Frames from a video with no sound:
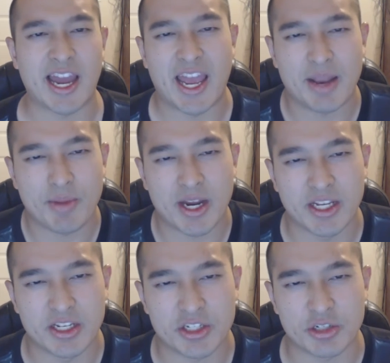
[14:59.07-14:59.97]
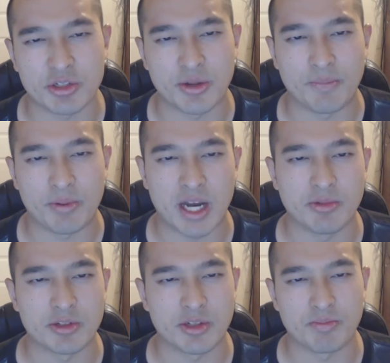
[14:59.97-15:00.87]
I had my issues and
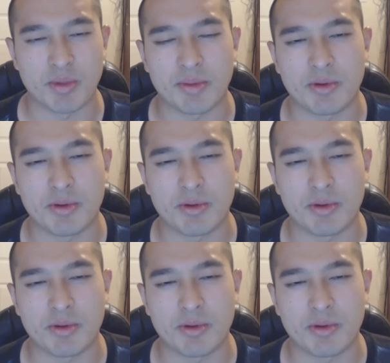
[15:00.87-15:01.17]
problems and